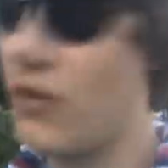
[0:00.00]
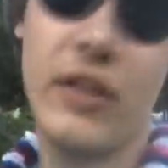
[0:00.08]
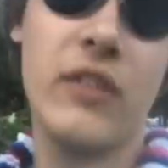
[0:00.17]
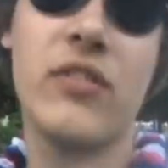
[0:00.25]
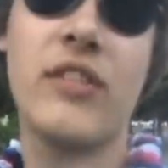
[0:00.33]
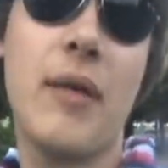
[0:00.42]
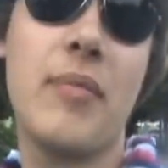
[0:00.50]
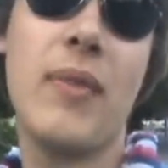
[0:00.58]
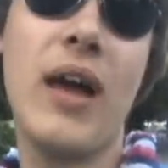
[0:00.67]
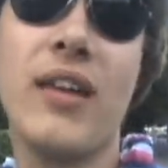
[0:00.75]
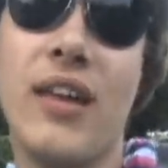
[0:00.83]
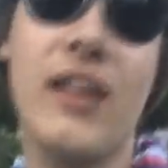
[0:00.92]
Well, thanks for stopping
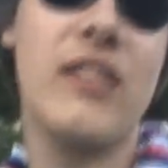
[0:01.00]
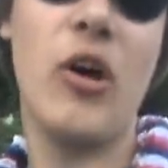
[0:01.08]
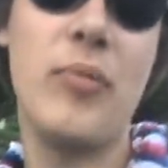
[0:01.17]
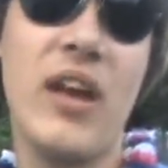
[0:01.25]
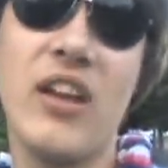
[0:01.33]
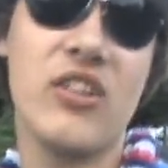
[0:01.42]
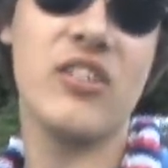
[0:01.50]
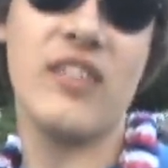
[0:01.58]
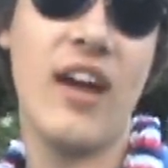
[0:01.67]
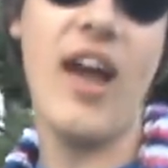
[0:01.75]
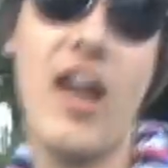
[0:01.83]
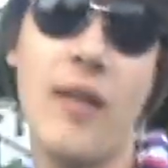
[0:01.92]
by, kids. Hope you had a good
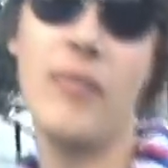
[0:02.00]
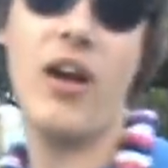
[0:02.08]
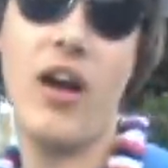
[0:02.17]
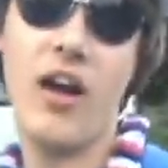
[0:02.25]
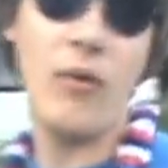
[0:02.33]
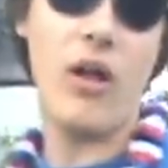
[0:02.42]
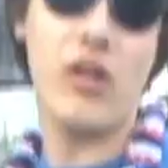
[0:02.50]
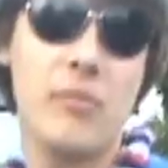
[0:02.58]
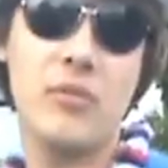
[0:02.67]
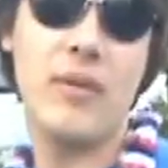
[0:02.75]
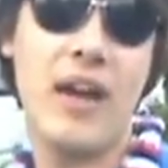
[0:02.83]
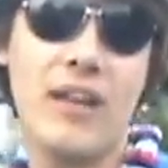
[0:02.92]
time. Uh,
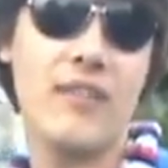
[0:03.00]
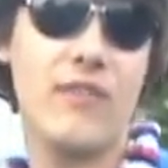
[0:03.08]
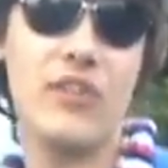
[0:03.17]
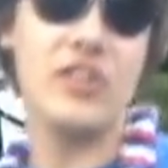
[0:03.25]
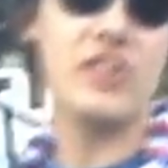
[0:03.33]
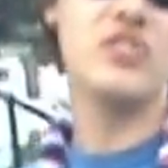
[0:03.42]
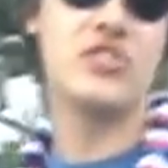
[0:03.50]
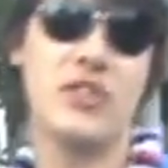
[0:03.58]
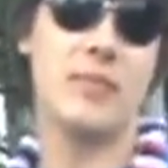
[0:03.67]
welcome to my village,